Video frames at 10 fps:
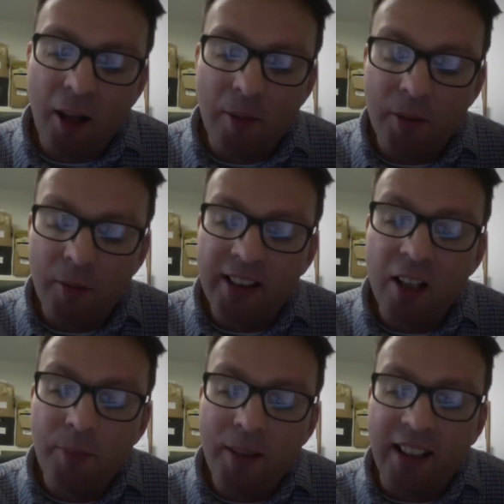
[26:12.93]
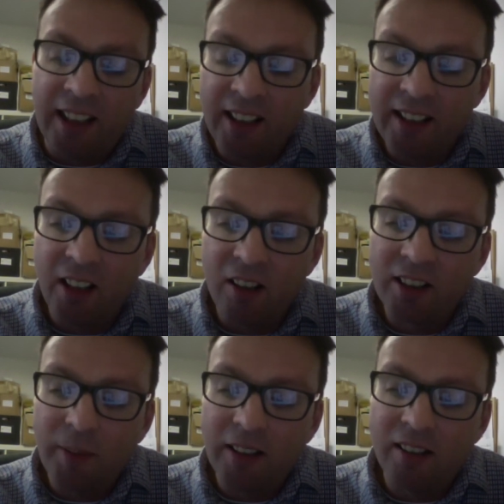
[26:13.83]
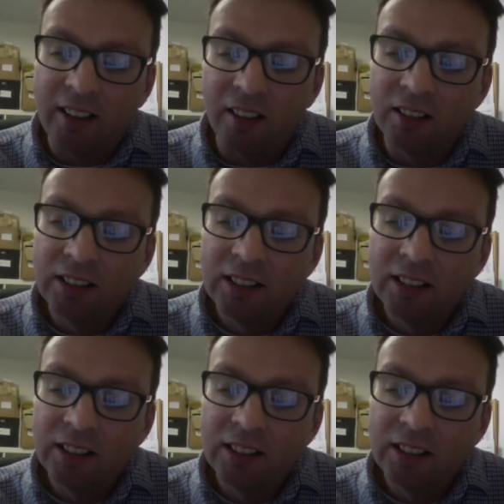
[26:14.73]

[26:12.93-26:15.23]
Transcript: but we're so busy, it's hard to be idle.